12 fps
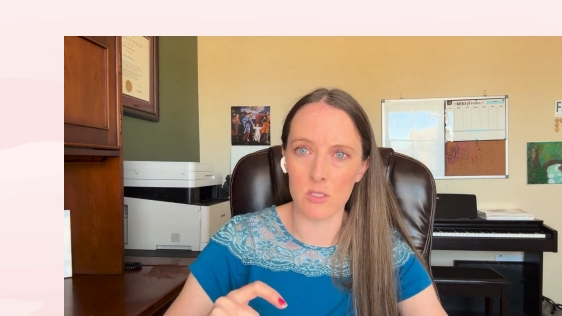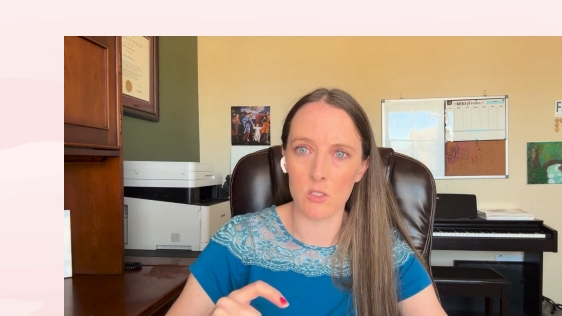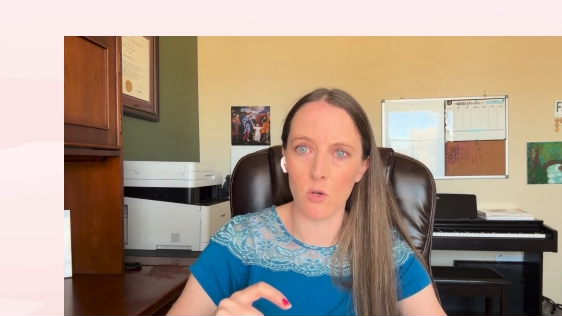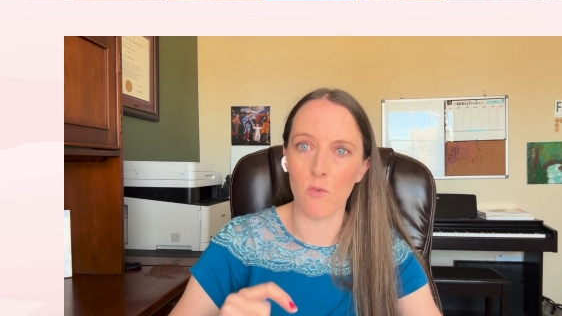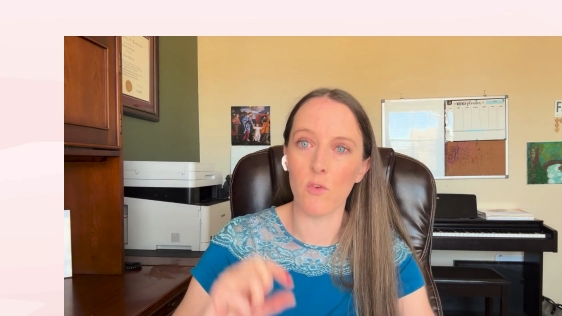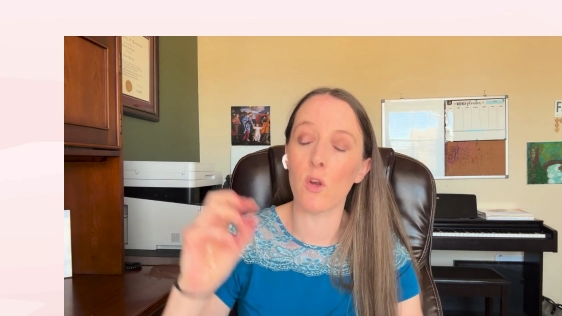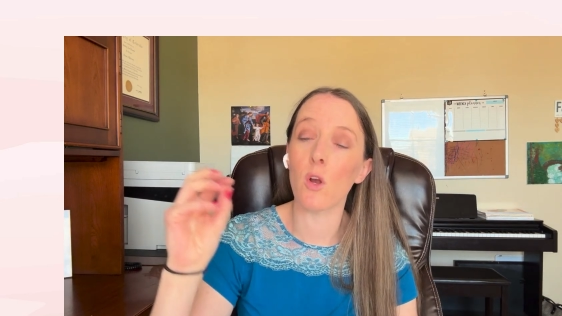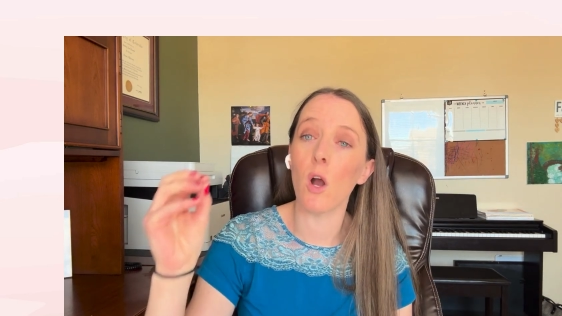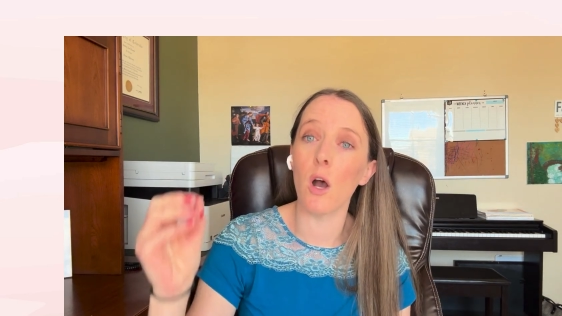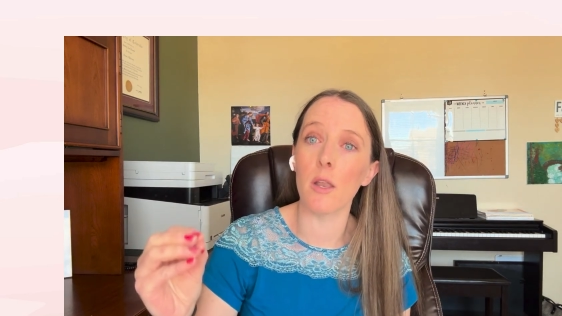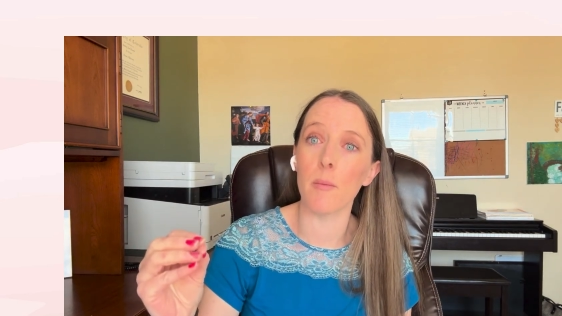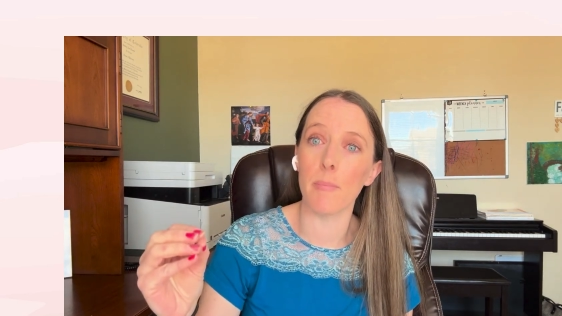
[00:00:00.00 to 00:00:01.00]
So if you're
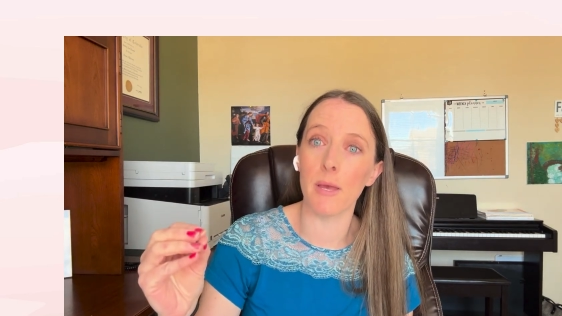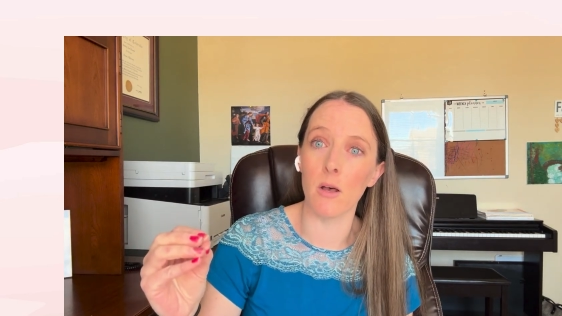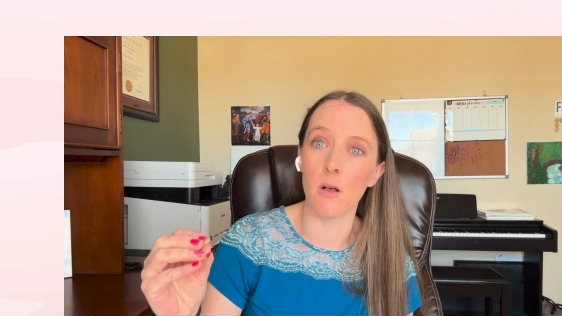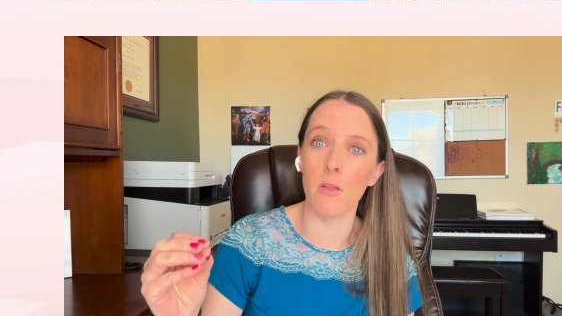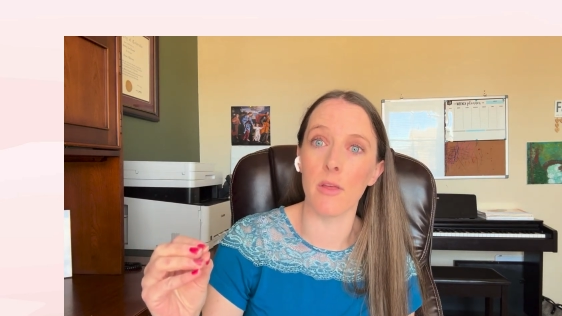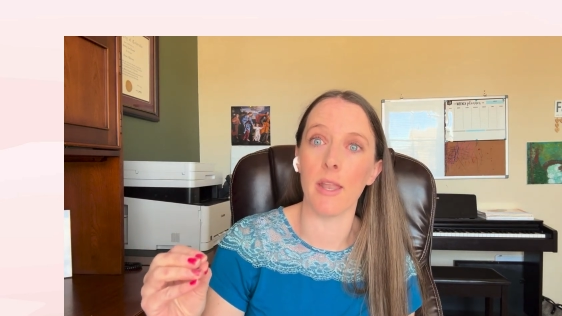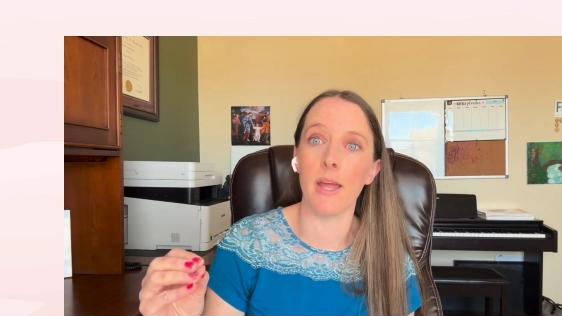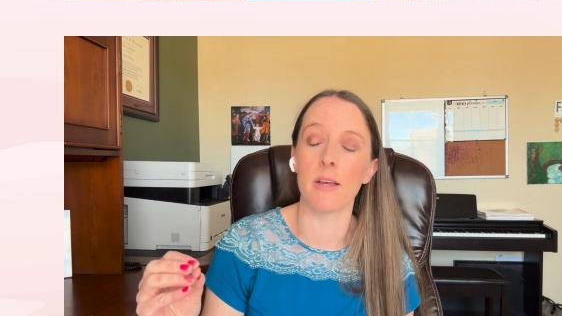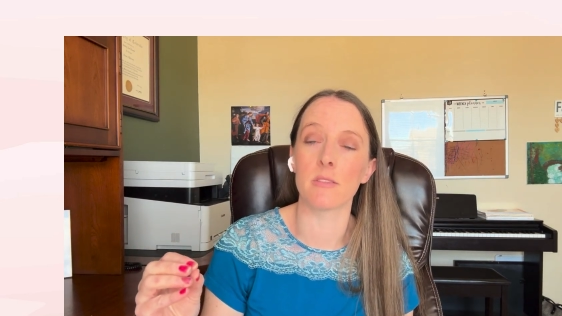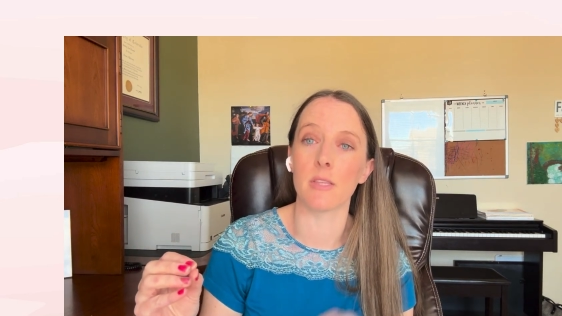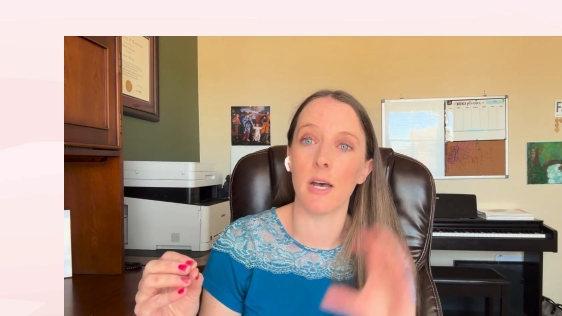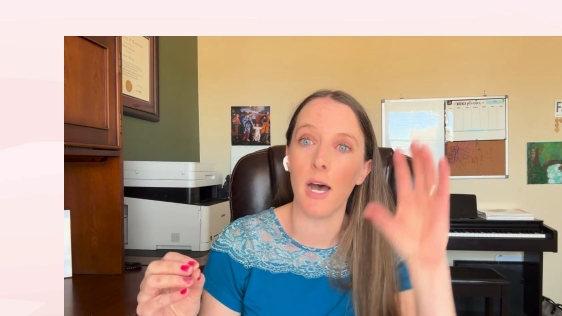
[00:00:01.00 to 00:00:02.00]
on a pill that
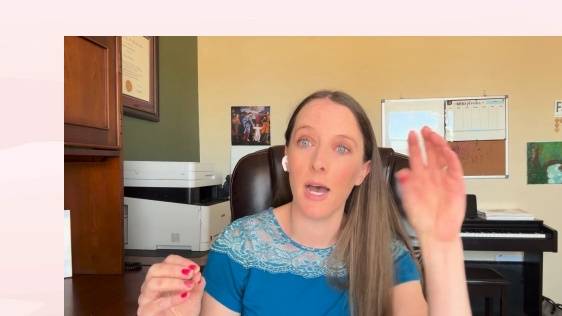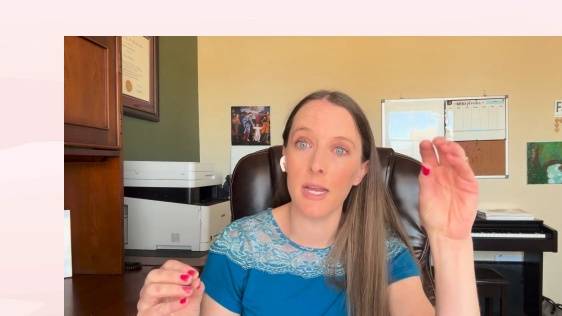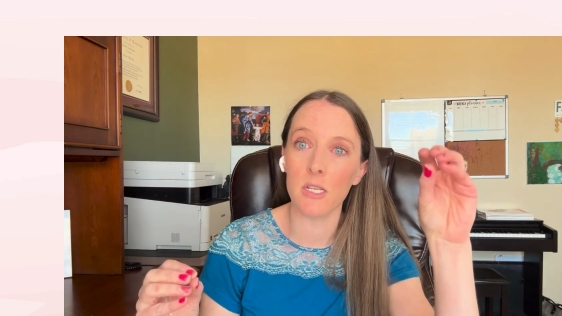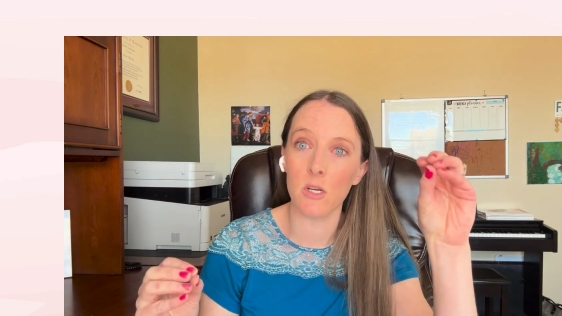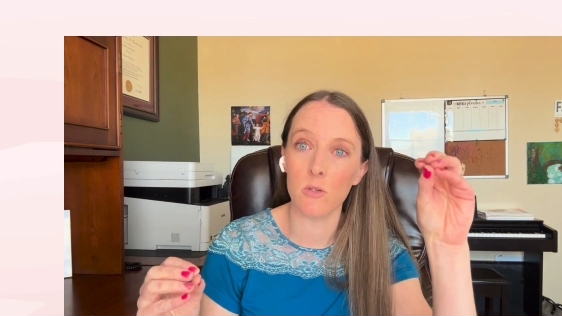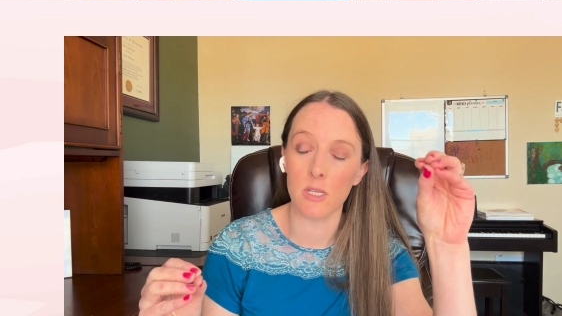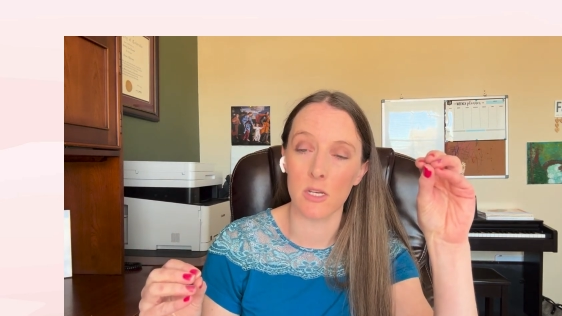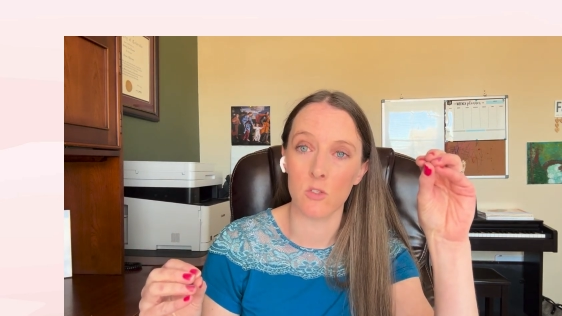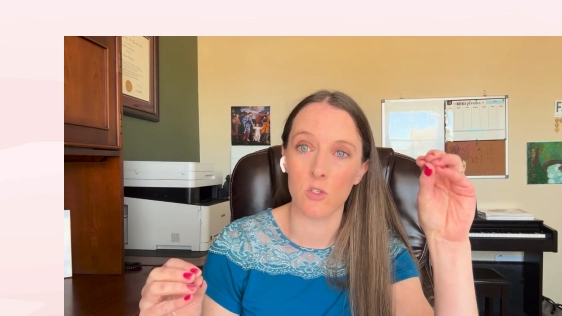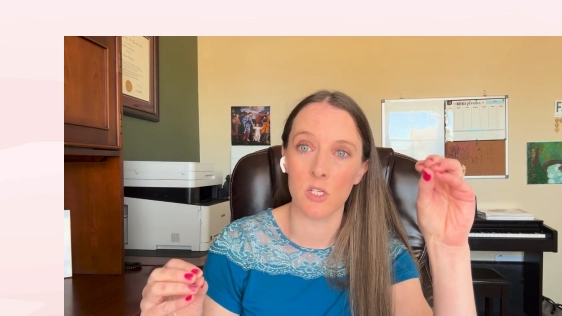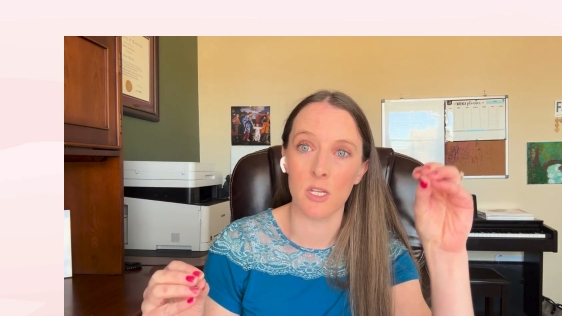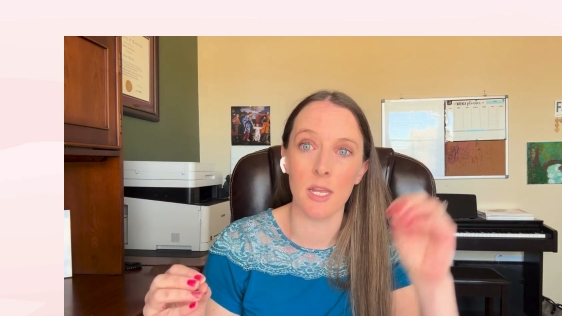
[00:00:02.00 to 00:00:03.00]
has the high dose
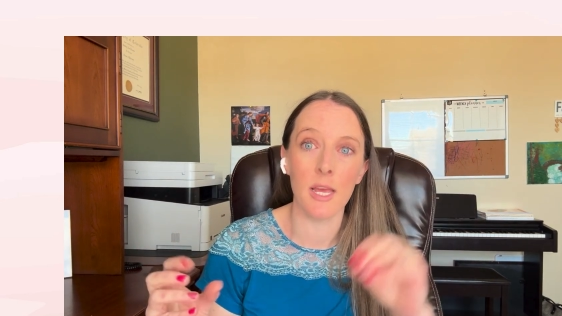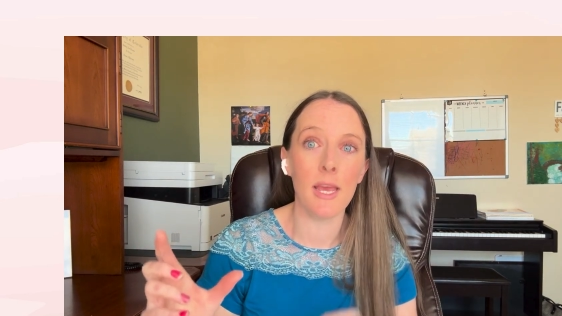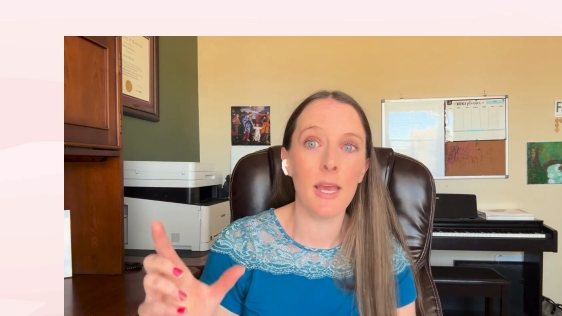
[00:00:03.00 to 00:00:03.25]
estrogen